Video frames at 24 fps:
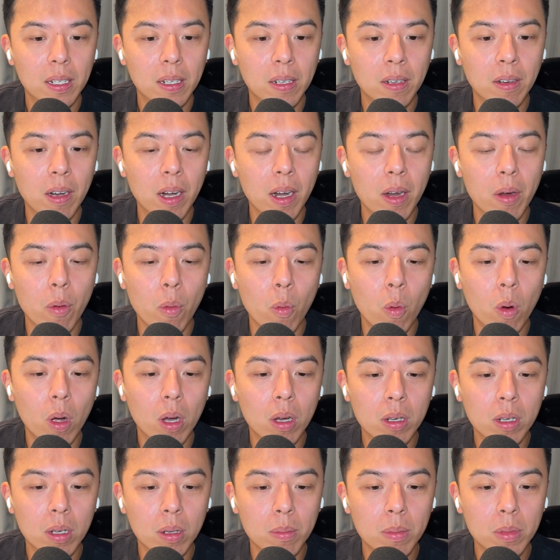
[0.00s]
All right,
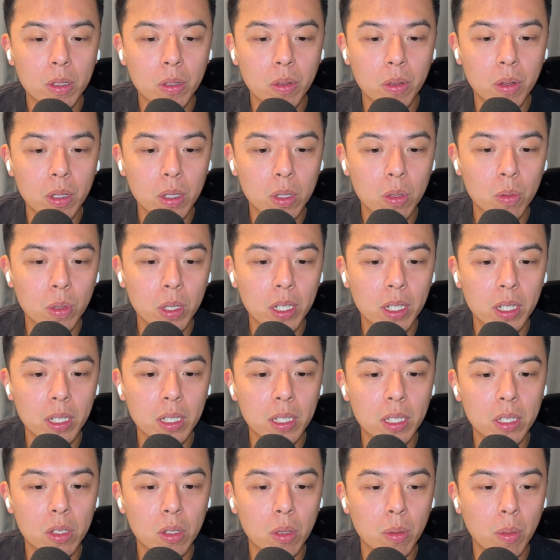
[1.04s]
welcome to This Week in
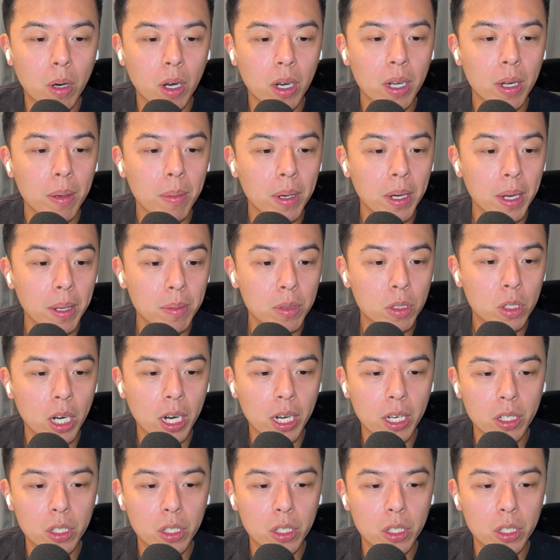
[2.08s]
Digital Marketing. My name is Jacky